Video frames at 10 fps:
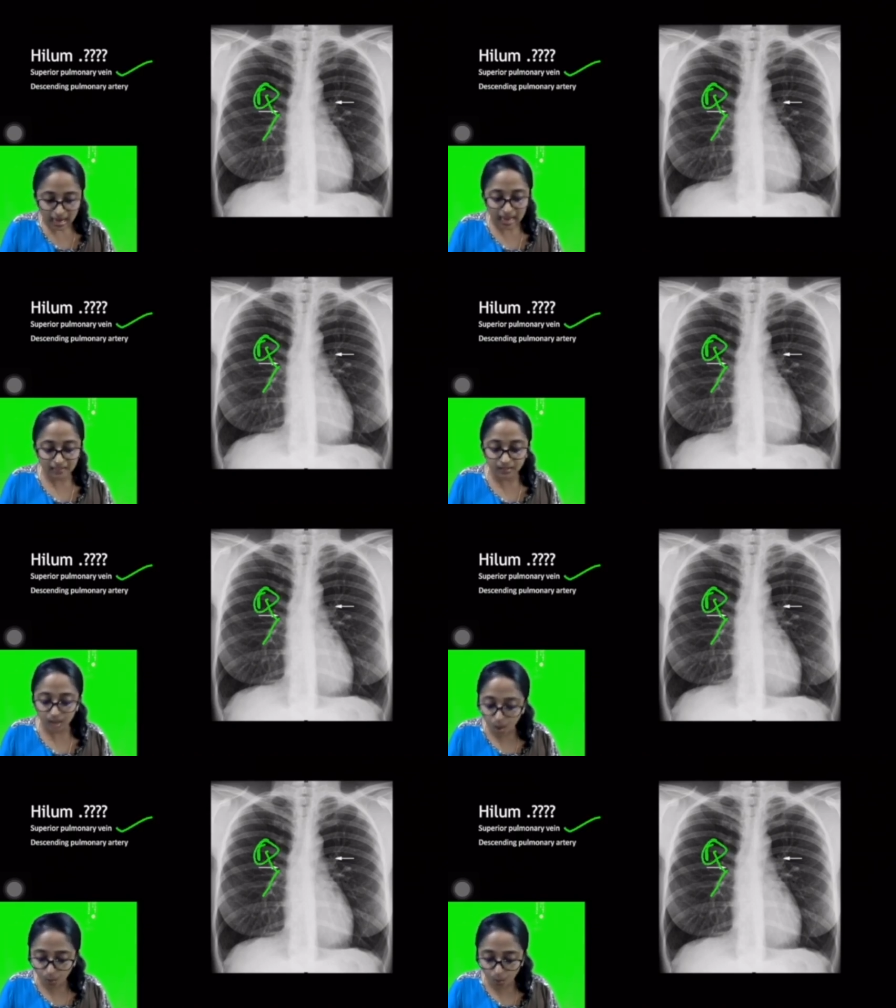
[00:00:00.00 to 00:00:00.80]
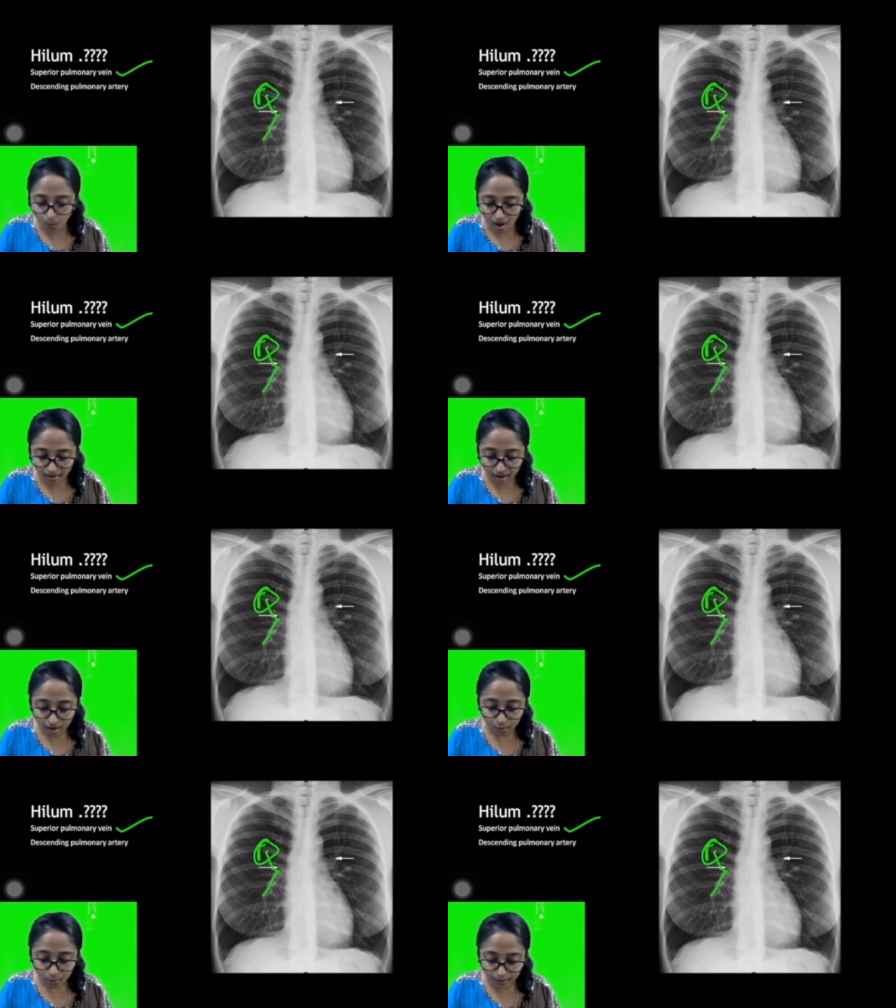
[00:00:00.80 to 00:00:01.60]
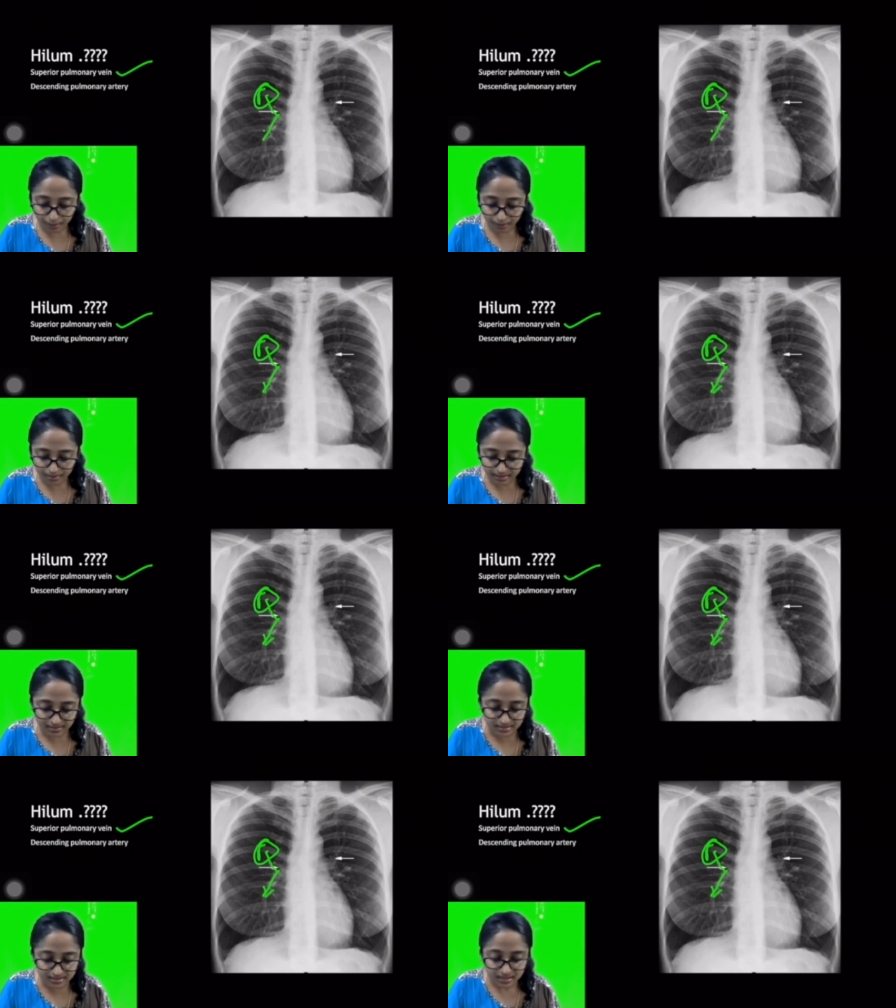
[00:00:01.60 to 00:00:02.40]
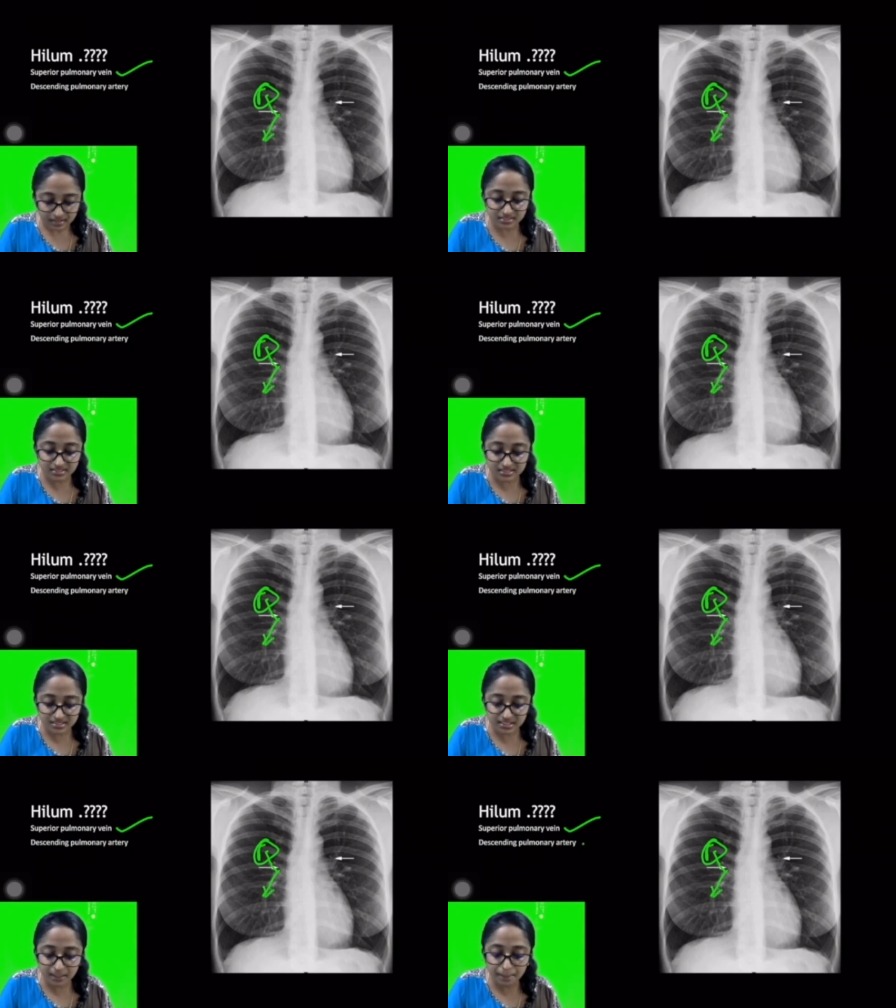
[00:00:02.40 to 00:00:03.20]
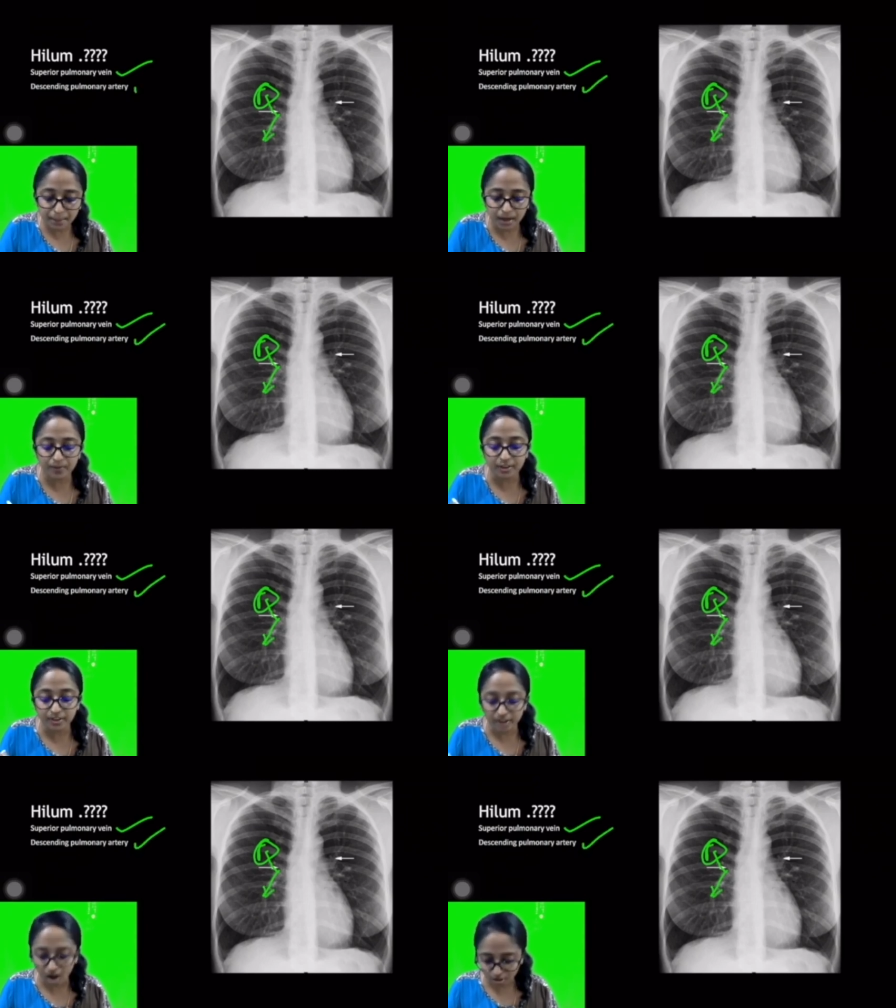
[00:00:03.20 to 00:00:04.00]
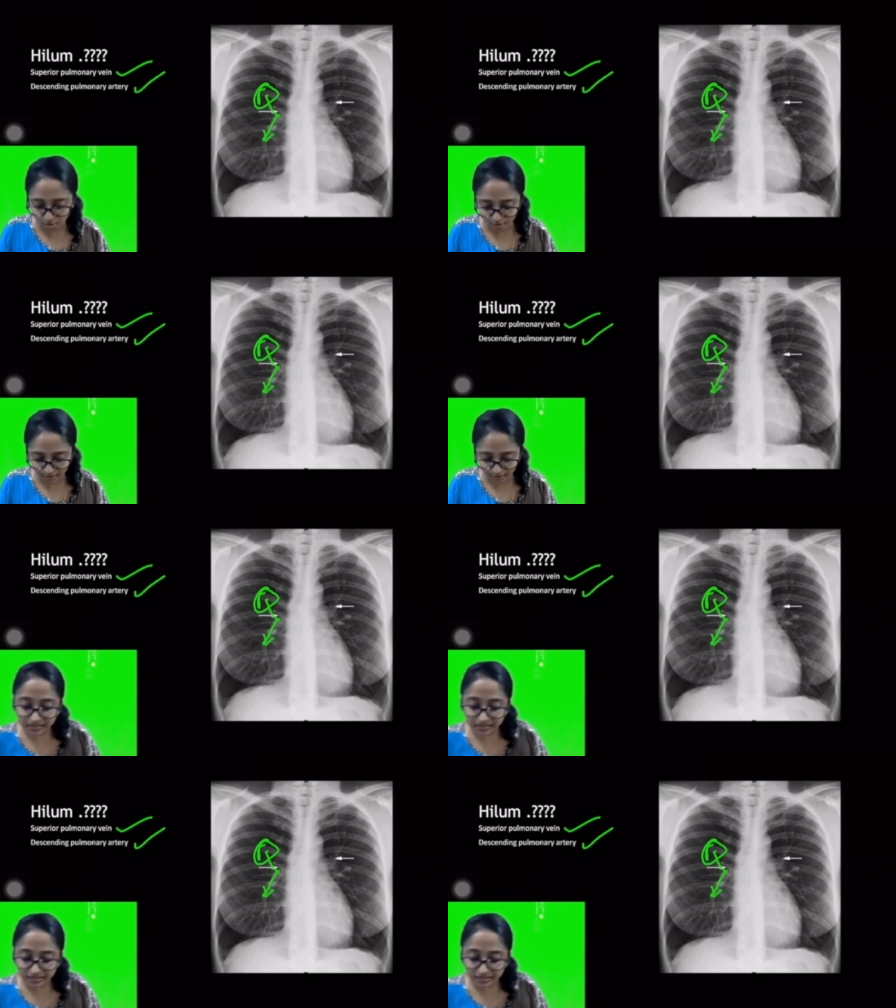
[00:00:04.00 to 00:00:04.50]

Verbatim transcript: and the lower one represents the descending pulmonary artery.